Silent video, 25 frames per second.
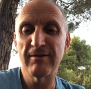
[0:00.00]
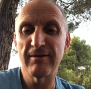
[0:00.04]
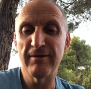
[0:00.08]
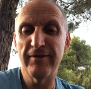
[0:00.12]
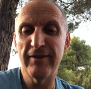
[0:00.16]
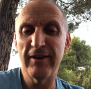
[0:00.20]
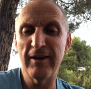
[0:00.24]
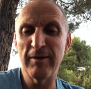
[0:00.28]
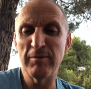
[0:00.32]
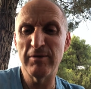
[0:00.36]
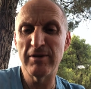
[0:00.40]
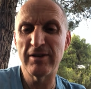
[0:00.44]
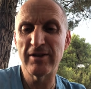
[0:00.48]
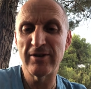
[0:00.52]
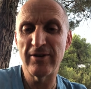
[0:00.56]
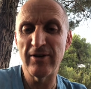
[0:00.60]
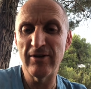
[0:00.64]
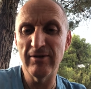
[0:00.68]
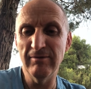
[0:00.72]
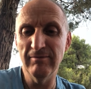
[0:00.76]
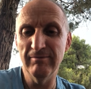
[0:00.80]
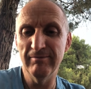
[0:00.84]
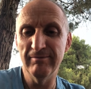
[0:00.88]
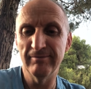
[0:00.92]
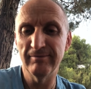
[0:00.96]
the famous
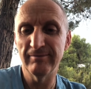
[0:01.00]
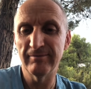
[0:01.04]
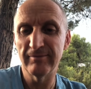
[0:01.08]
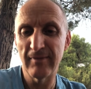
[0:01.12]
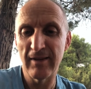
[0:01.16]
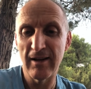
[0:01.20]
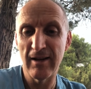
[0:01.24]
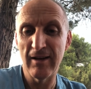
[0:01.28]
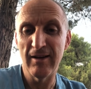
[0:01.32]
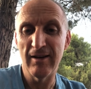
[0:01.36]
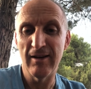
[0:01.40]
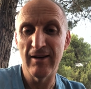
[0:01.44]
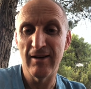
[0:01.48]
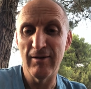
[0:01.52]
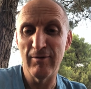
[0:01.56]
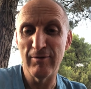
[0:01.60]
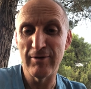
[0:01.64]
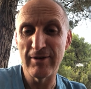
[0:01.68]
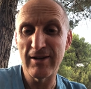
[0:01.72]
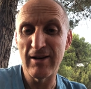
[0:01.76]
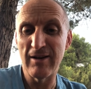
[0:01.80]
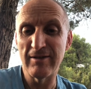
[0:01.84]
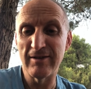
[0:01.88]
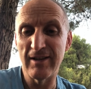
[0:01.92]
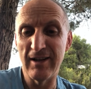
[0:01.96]
song,
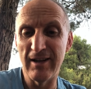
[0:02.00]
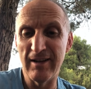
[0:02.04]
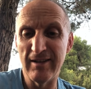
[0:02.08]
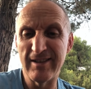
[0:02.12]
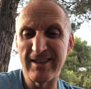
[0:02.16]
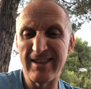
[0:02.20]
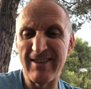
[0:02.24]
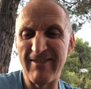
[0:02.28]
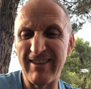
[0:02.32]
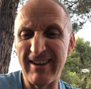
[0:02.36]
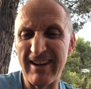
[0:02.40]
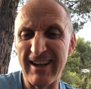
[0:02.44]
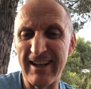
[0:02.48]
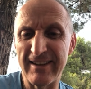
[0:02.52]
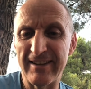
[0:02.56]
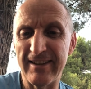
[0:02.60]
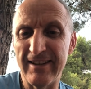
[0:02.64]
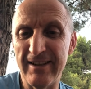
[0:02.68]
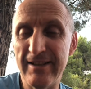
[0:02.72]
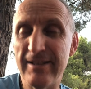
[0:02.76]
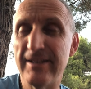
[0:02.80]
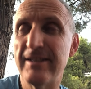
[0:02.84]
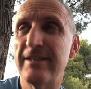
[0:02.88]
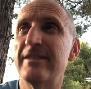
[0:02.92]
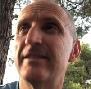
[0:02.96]
which goes a little something like
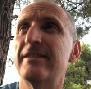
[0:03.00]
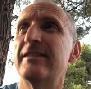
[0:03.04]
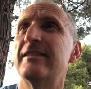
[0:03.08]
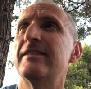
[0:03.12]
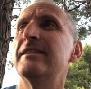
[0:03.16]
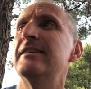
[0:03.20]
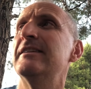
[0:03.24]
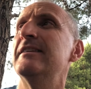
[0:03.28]
this.